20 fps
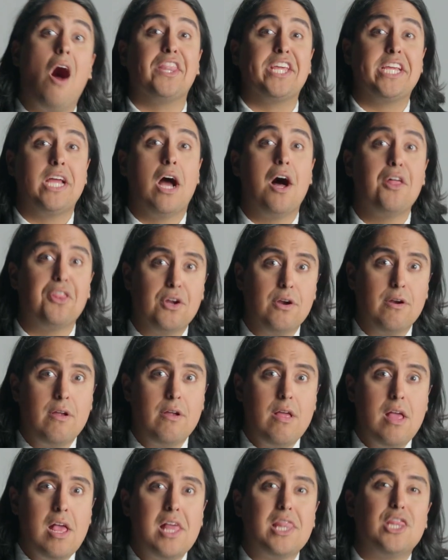the other,
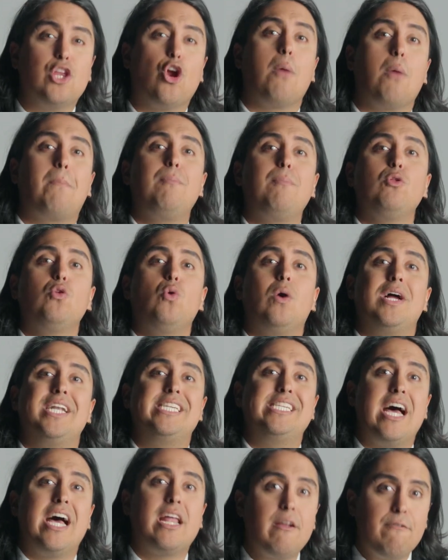there are people who
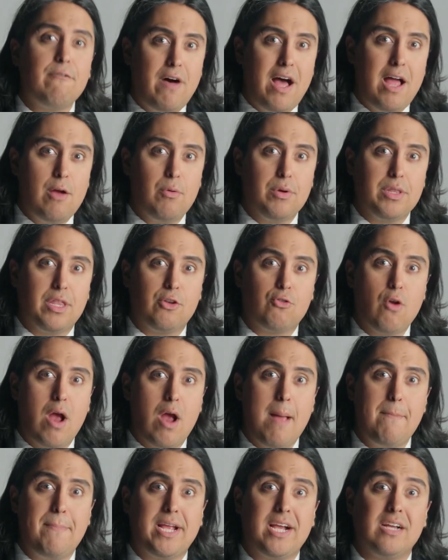identify with a
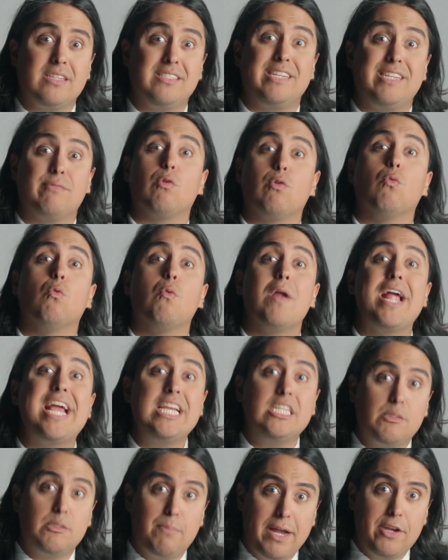tribe because they were
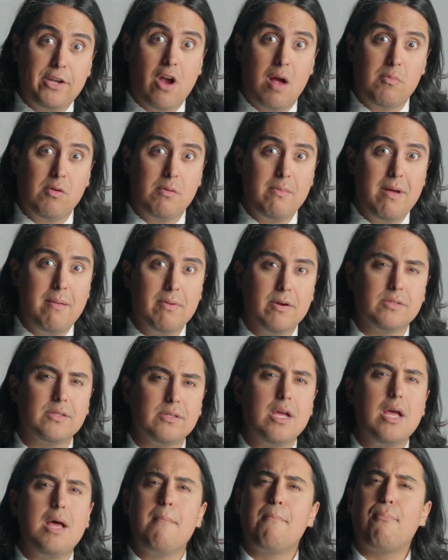raised by tribal members,
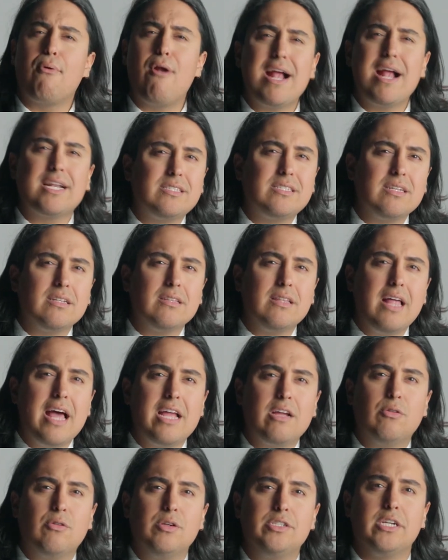practicing
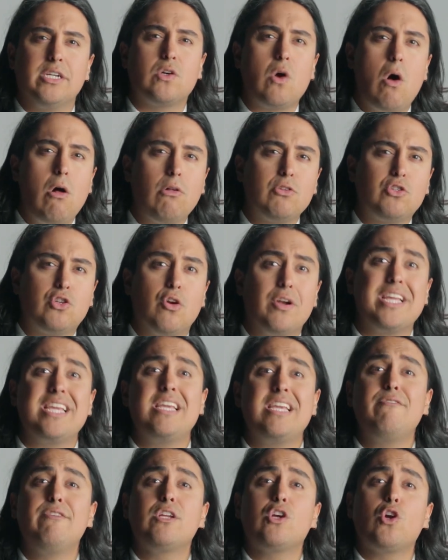language and culture, and
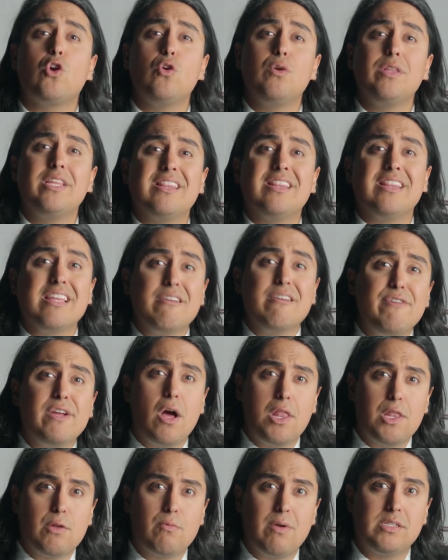even currently living
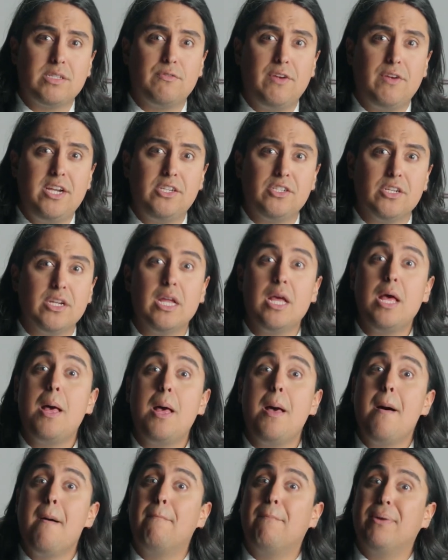on the reservation,
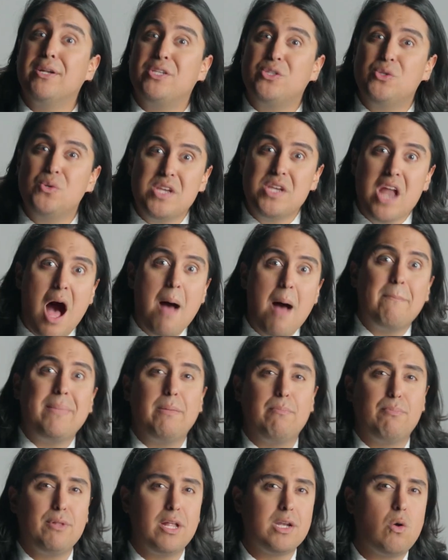but do not
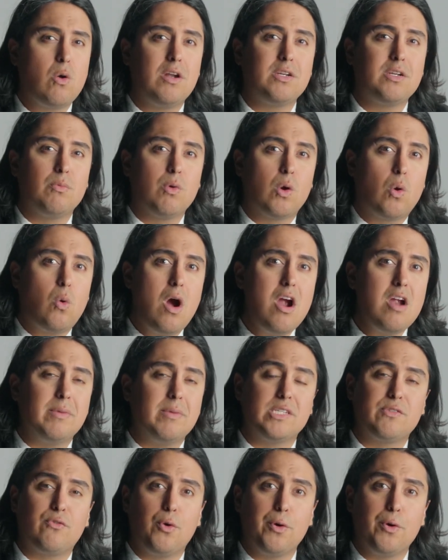meet blood quantum requirements for